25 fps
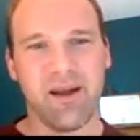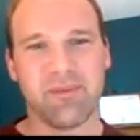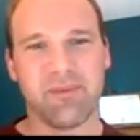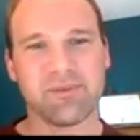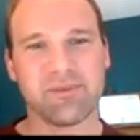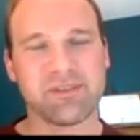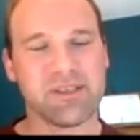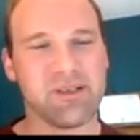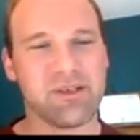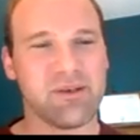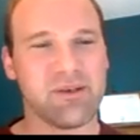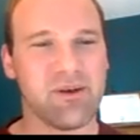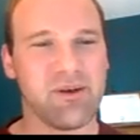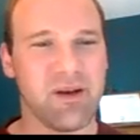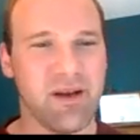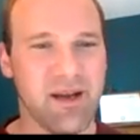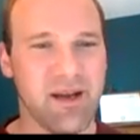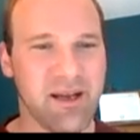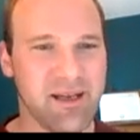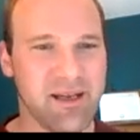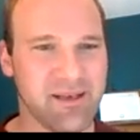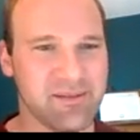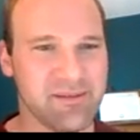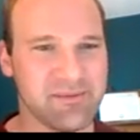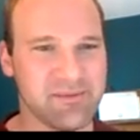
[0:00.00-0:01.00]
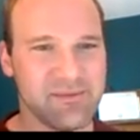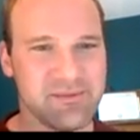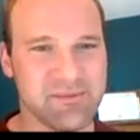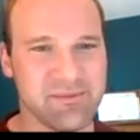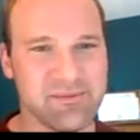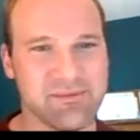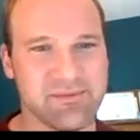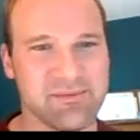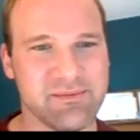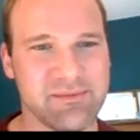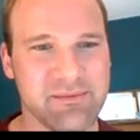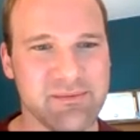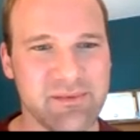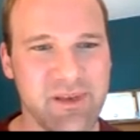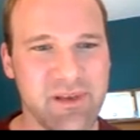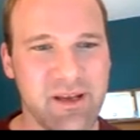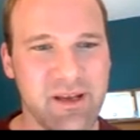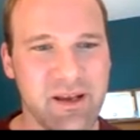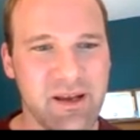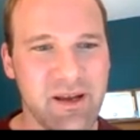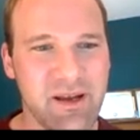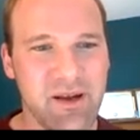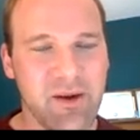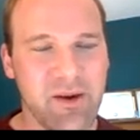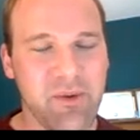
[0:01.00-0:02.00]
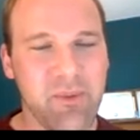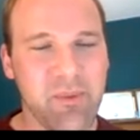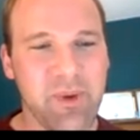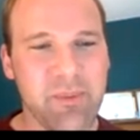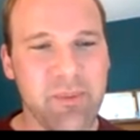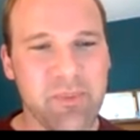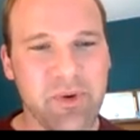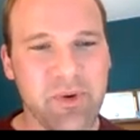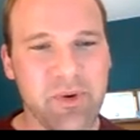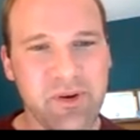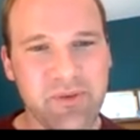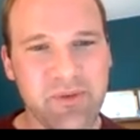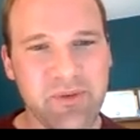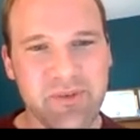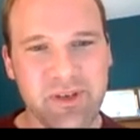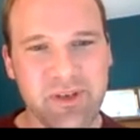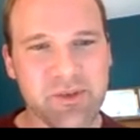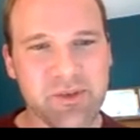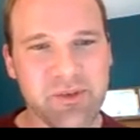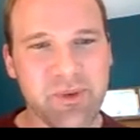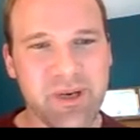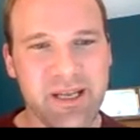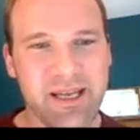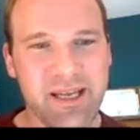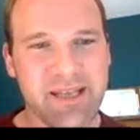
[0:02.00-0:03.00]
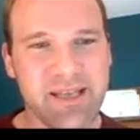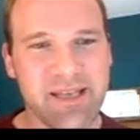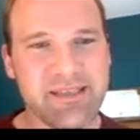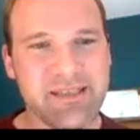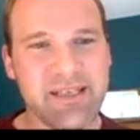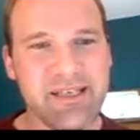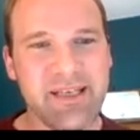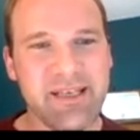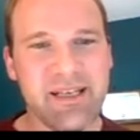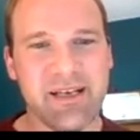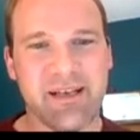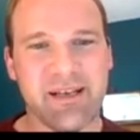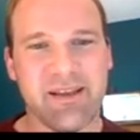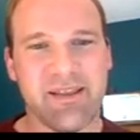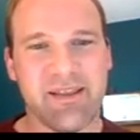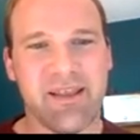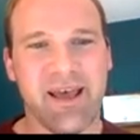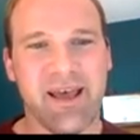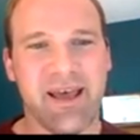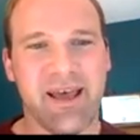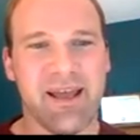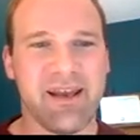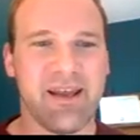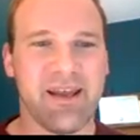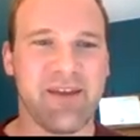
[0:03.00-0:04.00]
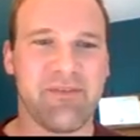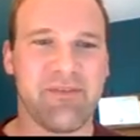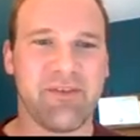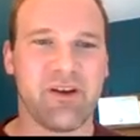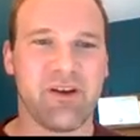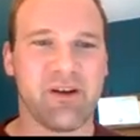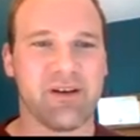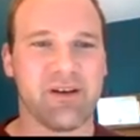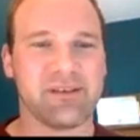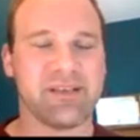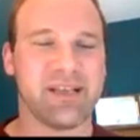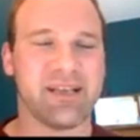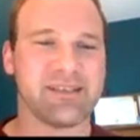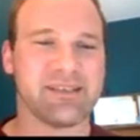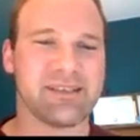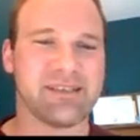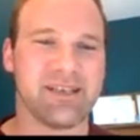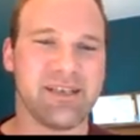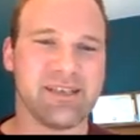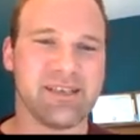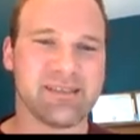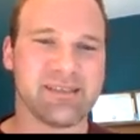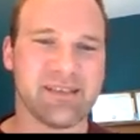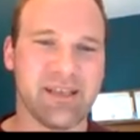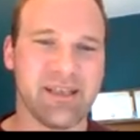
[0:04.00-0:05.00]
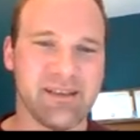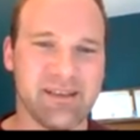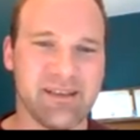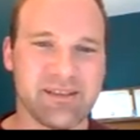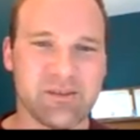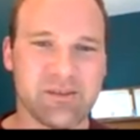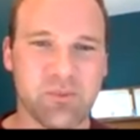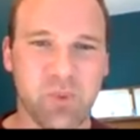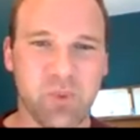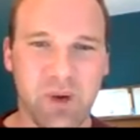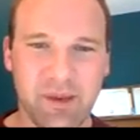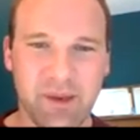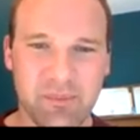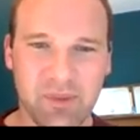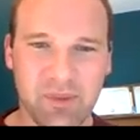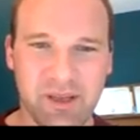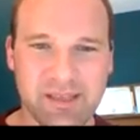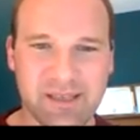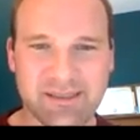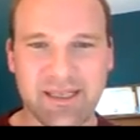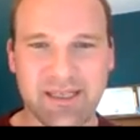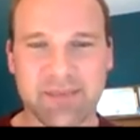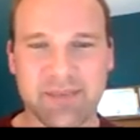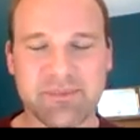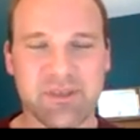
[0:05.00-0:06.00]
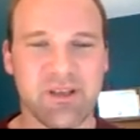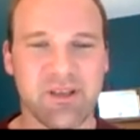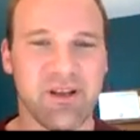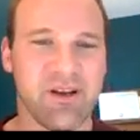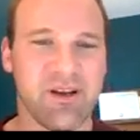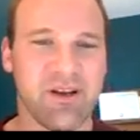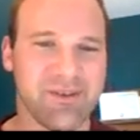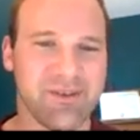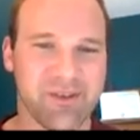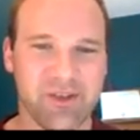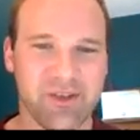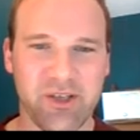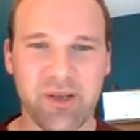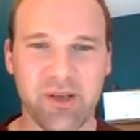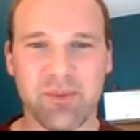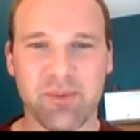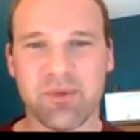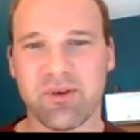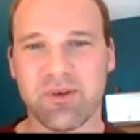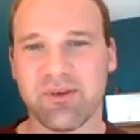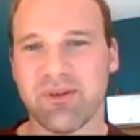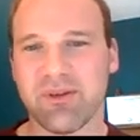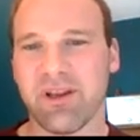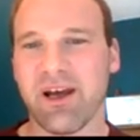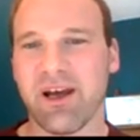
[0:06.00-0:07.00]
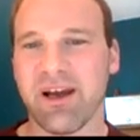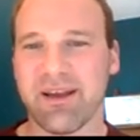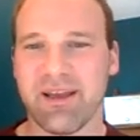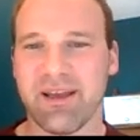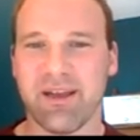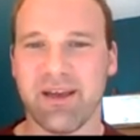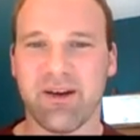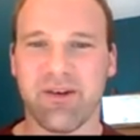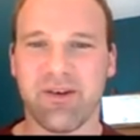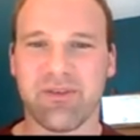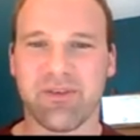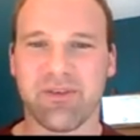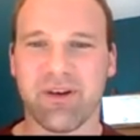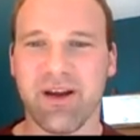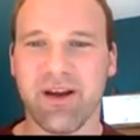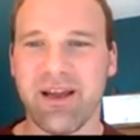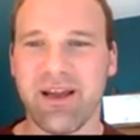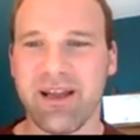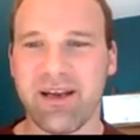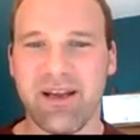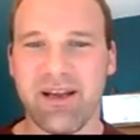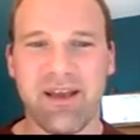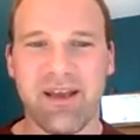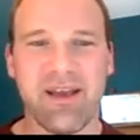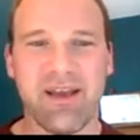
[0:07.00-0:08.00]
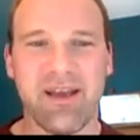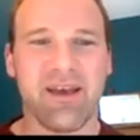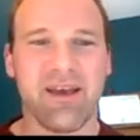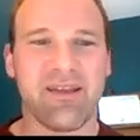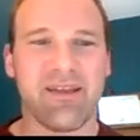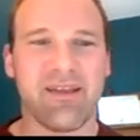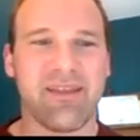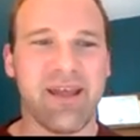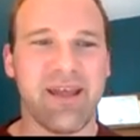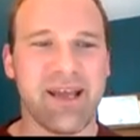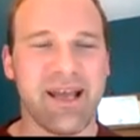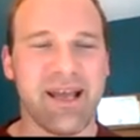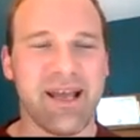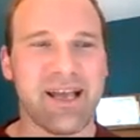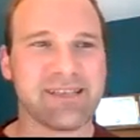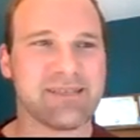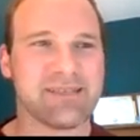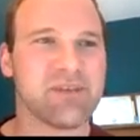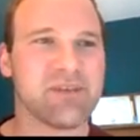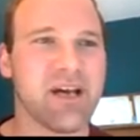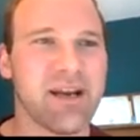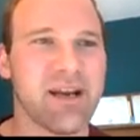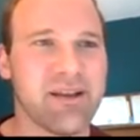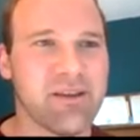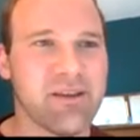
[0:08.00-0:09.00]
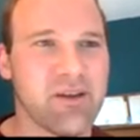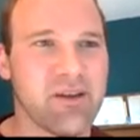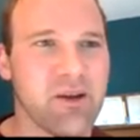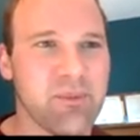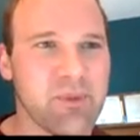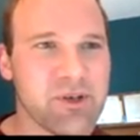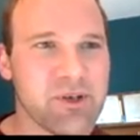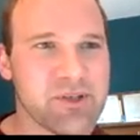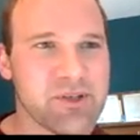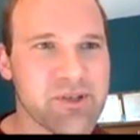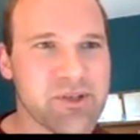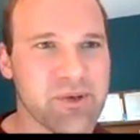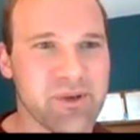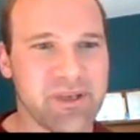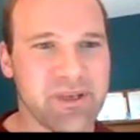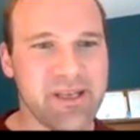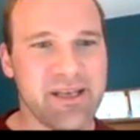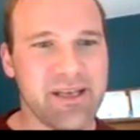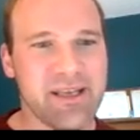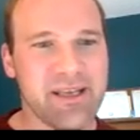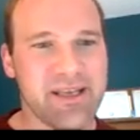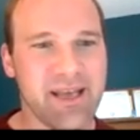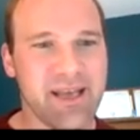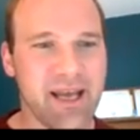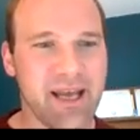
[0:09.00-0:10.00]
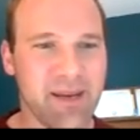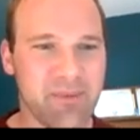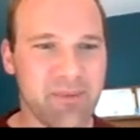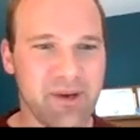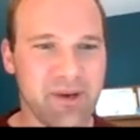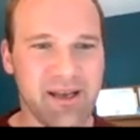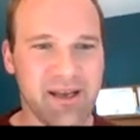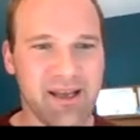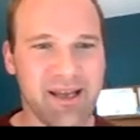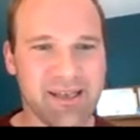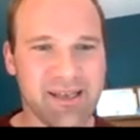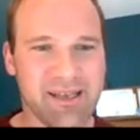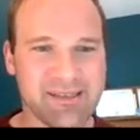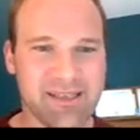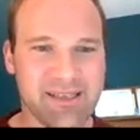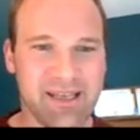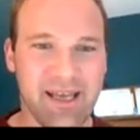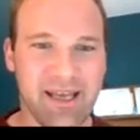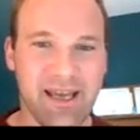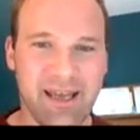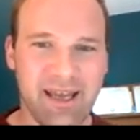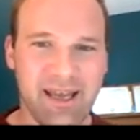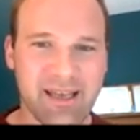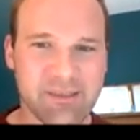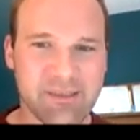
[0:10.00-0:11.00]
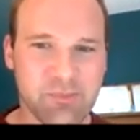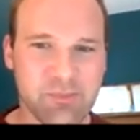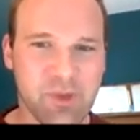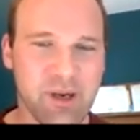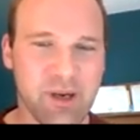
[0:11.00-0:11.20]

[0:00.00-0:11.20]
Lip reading: And so we proved in 2018 that if your density is at least 1 plus epsilon cube root log n over n, then asymptotically almost surely gamma has the AS